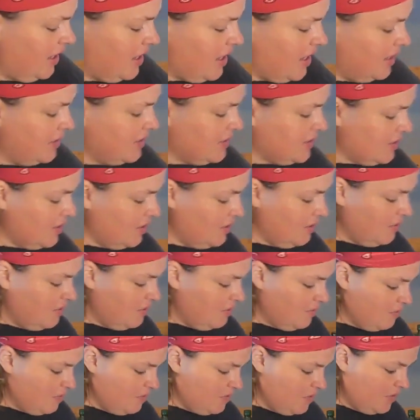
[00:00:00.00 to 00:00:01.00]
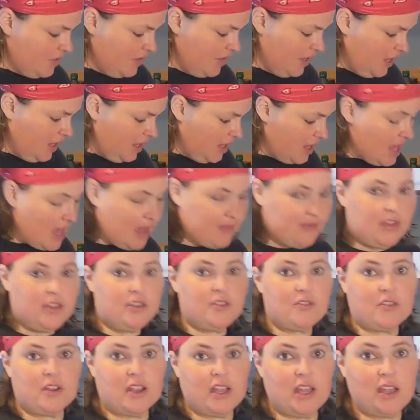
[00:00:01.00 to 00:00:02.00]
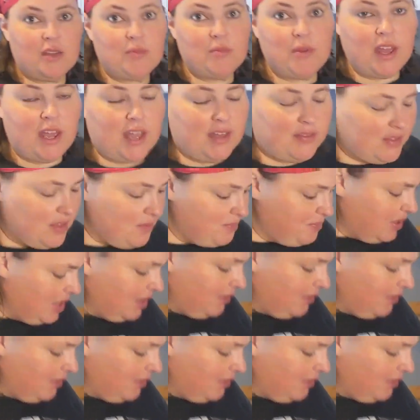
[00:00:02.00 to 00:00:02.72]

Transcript: right, guys, so the heavy cream and the